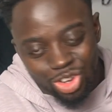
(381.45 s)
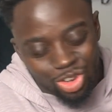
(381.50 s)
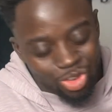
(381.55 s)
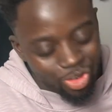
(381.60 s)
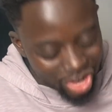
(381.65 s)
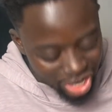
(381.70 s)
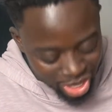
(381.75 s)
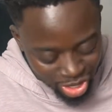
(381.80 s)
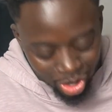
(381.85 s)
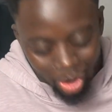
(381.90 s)
You
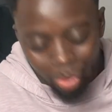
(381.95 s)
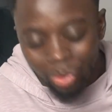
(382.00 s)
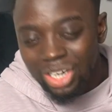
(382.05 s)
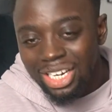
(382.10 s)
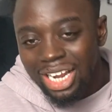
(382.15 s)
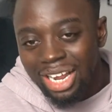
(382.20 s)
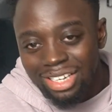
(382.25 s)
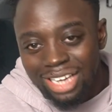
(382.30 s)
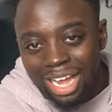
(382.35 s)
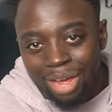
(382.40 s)
already know what
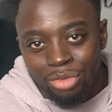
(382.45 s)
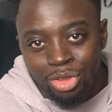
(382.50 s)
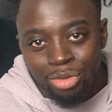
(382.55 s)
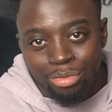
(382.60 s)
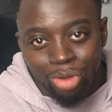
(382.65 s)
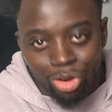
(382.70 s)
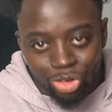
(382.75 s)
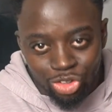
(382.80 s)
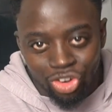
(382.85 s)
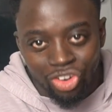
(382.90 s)
that time you
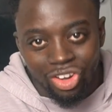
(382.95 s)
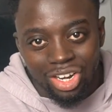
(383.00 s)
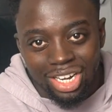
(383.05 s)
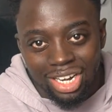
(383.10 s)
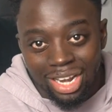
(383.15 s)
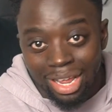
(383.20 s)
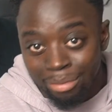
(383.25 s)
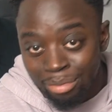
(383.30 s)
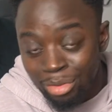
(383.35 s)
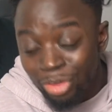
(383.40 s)
booked your
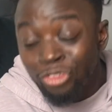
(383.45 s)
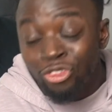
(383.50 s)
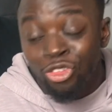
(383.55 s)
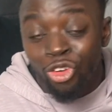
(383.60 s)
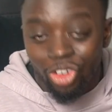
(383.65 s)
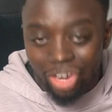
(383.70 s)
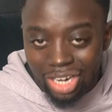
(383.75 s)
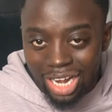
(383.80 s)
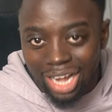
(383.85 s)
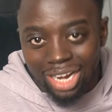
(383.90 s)
holiday.
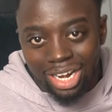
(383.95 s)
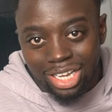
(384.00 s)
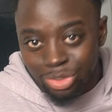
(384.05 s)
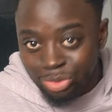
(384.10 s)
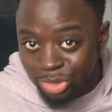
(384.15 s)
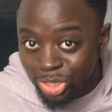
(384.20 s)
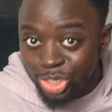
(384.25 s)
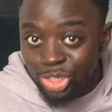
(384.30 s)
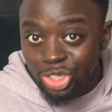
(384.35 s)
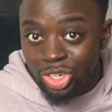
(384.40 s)
Before that, that's
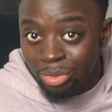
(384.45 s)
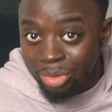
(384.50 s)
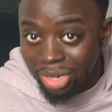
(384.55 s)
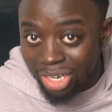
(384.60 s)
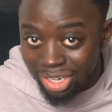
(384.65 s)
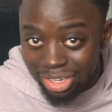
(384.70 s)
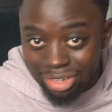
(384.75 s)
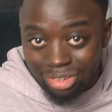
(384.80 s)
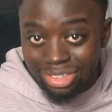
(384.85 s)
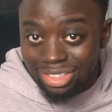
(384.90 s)
when you should have
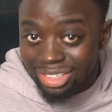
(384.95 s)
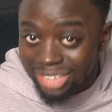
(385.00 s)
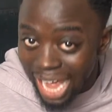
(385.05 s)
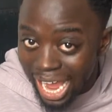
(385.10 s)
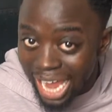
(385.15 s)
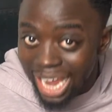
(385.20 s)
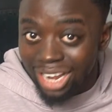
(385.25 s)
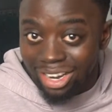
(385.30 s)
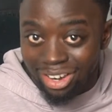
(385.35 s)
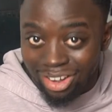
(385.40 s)
been
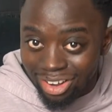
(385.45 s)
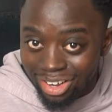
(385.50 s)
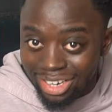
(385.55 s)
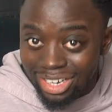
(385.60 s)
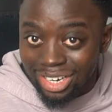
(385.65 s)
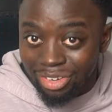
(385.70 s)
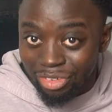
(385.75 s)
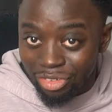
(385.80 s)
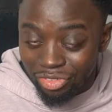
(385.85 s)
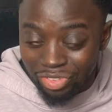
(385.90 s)
dieting hard
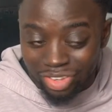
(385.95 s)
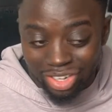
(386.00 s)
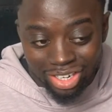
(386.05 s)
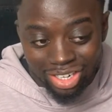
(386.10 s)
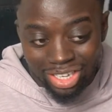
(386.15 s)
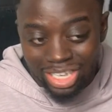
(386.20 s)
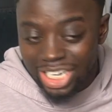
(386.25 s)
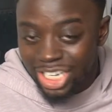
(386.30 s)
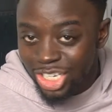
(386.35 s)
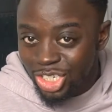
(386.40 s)
and everything.
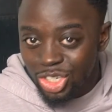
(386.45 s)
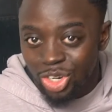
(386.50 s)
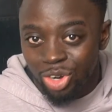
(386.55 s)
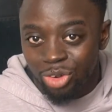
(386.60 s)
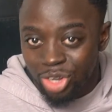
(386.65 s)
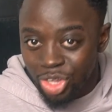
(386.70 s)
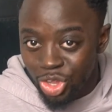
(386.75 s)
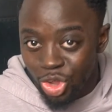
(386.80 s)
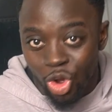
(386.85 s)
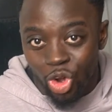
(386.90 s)
So
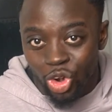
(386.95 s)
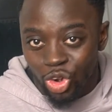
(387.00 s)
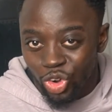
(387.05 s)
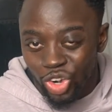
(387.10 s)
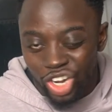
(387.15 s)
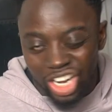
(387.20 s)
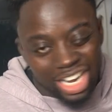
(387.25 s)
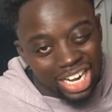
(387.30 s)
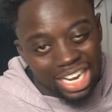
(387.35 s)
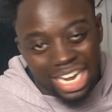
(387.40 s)
when you go on
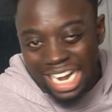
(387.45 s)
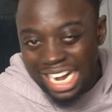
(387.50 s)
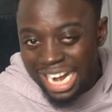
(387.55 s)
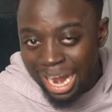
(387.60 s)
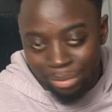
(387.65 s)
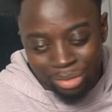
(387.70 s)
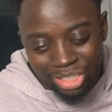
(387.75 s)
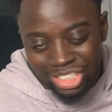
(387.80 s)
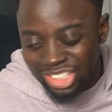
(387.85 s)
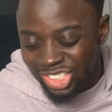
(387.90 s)
holiday, the
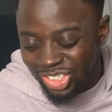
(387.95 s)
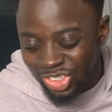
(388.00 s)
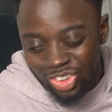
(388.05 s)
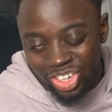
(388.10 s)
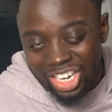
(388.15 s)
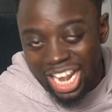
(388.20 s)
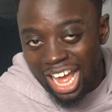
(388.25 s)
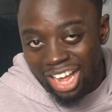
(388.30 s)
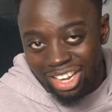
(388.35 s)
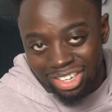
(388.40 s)
damage is
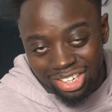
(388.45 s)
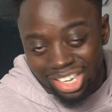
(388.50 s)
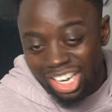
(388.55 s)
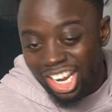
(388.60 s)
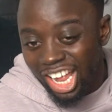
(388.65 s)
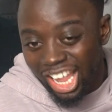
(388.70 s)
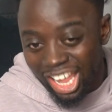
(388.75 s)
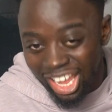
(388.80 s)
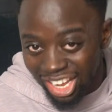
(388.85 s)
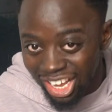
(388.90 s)
not that
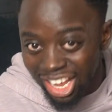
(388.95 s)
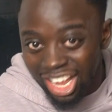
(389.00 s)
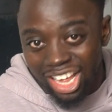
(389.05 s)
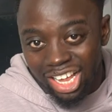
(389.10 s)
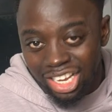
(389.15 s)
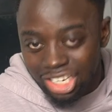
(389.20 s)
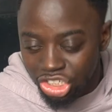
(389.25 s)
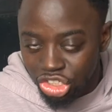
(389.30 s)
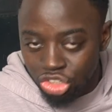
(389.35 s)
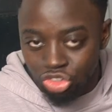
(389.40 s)

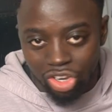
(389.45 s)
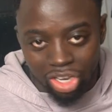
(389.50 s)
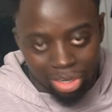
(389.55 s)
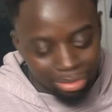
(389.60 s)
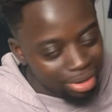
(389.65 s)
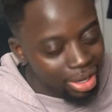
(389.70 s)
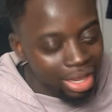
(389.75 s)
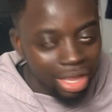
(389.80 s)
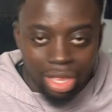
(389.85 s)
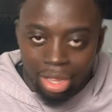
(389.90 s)

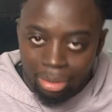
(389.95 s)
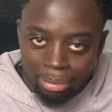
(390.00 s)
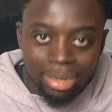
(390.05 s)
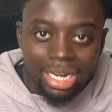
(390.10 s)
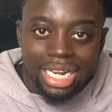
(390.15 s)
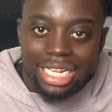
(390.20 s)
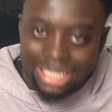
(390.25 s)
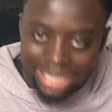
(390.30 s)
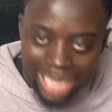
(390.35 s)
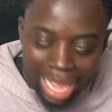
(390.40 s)
extreme.
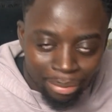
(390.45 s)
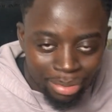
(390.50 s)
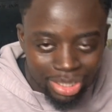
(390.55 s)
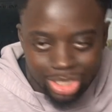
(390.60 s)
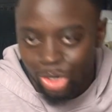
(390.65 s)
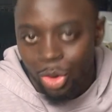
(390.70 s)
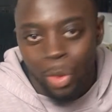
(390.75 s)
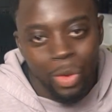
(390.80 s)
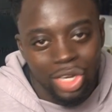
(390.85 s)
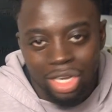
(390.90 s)
But there's
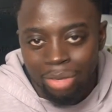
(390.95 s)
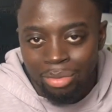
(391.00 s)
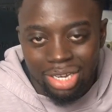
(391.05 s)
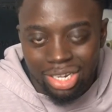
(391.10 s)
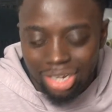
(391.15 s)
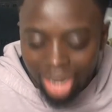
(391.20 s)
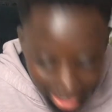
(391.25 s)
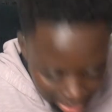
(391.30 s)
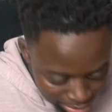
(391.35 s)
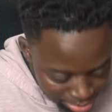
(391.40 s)
damage going to
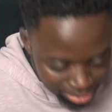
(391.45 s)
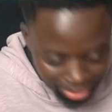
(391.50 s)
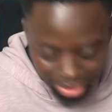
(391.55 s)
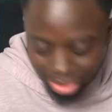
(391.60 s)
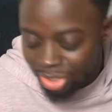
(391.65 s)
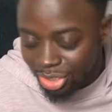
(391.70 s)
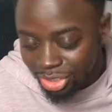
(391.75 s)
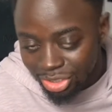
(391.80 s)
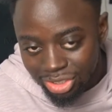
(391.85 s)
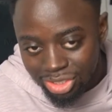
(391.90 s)
be done
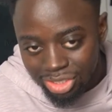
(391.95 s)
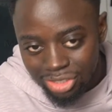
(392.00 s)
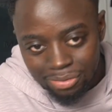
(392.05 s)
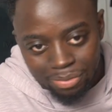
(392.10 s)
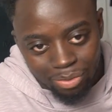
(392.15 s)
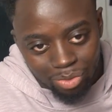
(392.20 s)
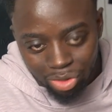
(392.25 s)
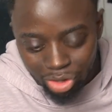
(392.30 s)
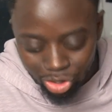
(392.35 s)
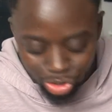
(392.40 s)
because
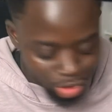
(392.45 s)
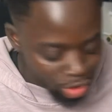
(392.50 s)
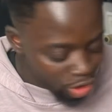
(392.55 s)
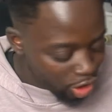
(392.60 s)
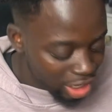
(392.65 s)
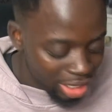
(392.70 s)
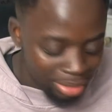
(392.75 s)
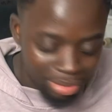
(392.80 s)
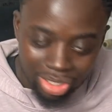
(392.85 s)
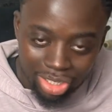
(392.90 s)
you're
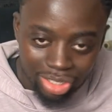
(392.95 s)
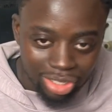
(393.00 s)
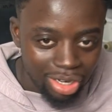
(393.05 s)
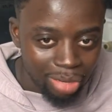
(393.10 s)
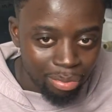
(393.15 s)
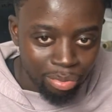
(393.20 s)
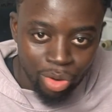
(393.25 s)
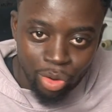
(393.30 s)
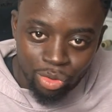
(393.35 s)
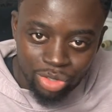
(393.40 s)
not going to be
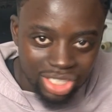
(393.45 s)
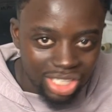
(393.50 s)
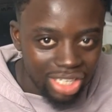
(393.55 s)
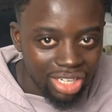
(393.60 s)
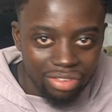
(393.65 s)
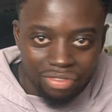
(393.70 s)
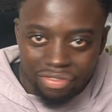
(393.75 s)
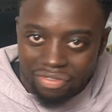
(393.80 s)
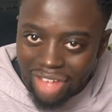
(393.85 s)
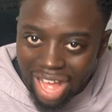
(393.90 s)
eating the
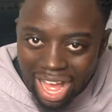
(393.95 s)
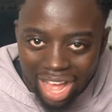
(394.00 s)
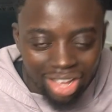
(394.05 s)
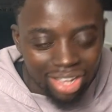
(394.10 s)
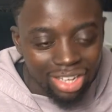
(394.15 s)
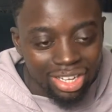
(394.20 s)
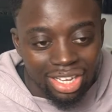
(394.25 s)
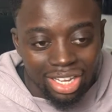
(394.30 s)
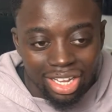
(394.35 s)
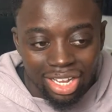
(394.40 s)
protein,
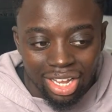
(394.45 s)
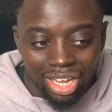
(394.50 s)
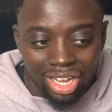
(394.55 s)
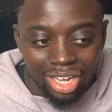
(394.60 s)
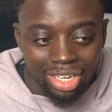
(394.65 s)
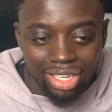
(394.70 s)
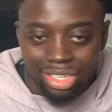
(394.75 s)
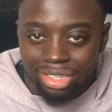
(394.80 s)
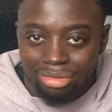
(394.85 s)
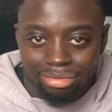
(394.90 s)
fat,
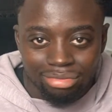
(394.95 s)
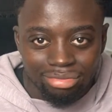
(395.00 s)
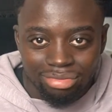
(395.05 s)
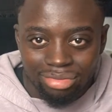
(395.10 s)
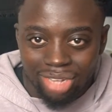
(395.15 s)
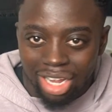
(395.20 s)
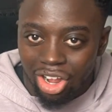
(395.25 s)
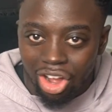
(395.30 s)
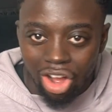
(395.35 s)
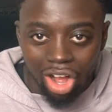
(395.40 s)

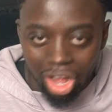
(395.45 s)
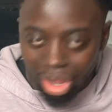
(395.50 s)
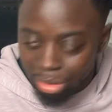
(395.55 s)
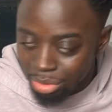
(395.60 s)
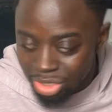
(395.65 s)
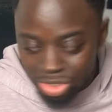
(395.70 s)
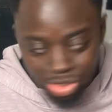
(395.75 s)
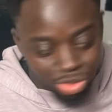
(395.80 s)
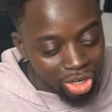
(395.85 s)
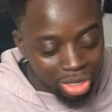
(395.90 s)
and
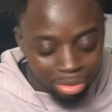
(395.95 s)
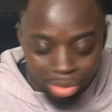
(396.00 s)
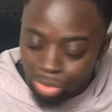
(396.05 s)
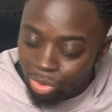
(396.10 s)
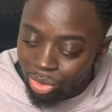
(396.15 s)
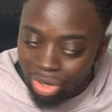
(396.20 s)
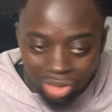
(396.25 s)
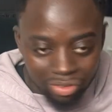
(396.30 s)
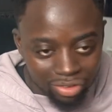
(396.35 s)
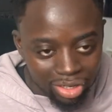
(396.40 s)
carbs is going to
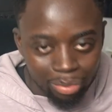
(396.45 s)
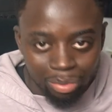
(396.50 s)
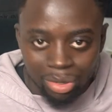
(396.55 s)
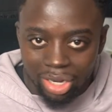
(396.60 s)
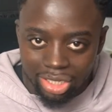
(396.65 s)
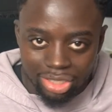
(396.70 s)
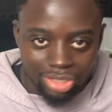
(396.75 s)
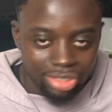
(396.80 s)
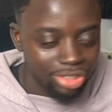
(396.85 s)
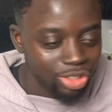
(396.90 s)
be all over the
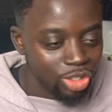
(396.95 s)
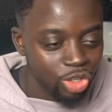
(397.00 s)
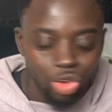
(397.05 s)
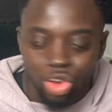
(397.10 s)
place.